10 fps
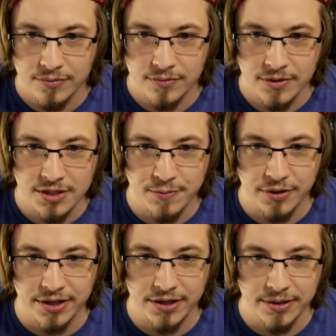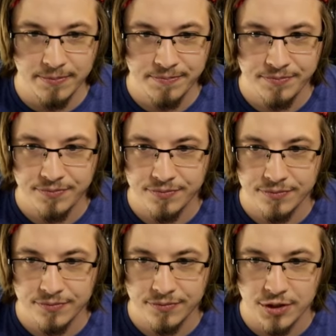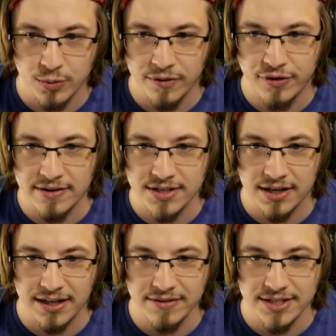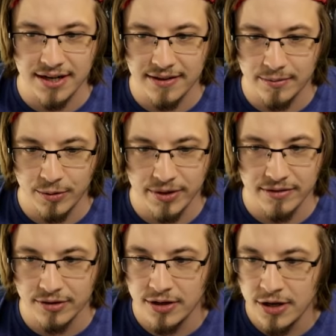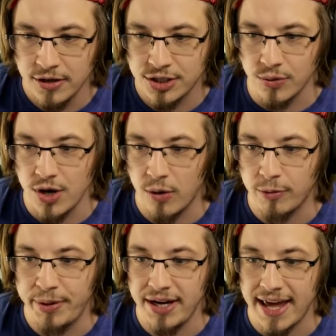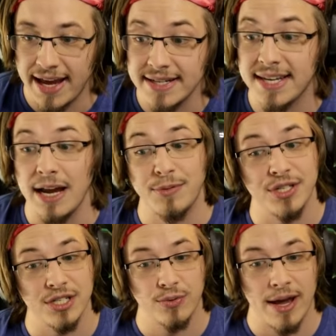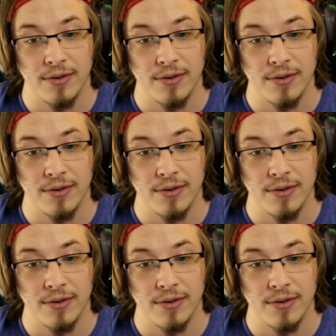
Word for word: This is pretty good. So Riffraff's not going to give us anything, but whatever. So no repeat hand types this round